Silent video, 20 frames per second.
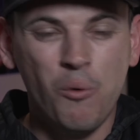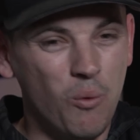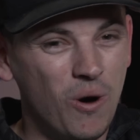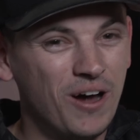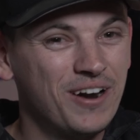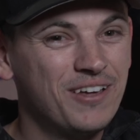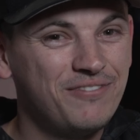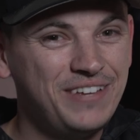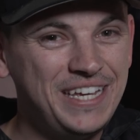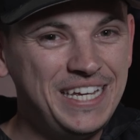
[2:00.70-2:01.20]

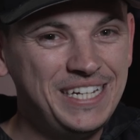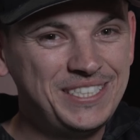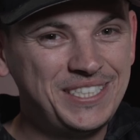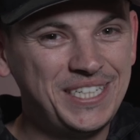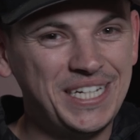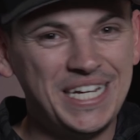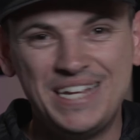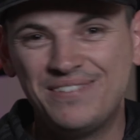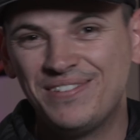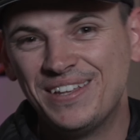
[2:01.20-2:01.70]
one of
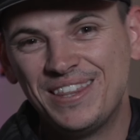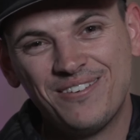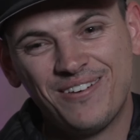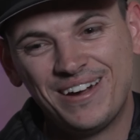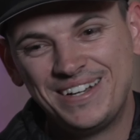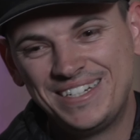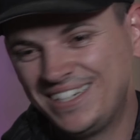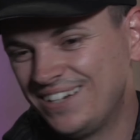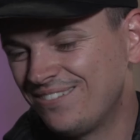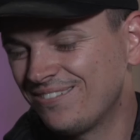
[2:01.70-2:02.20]
each, even
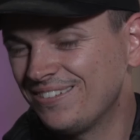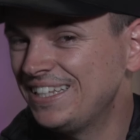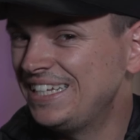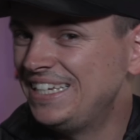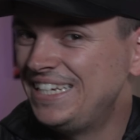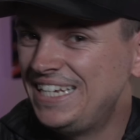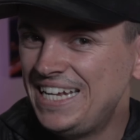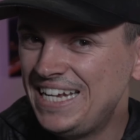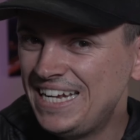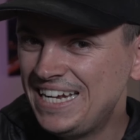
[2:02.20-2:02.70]
though I didn't
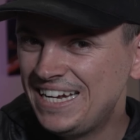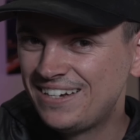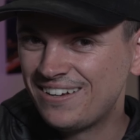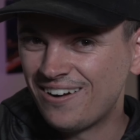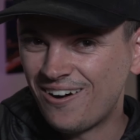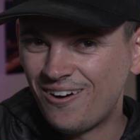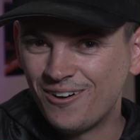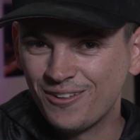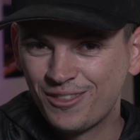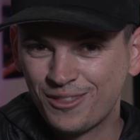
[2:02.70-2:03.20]
really
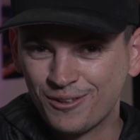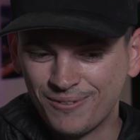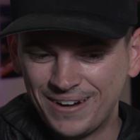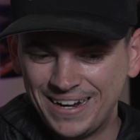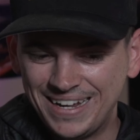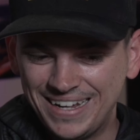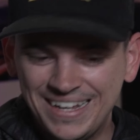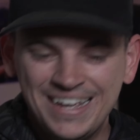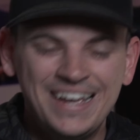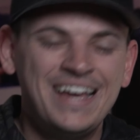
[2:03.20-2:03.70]
need all
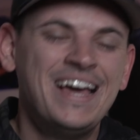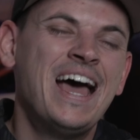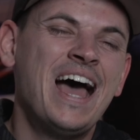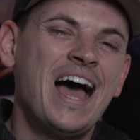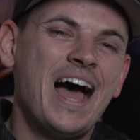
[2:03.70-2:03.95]
three.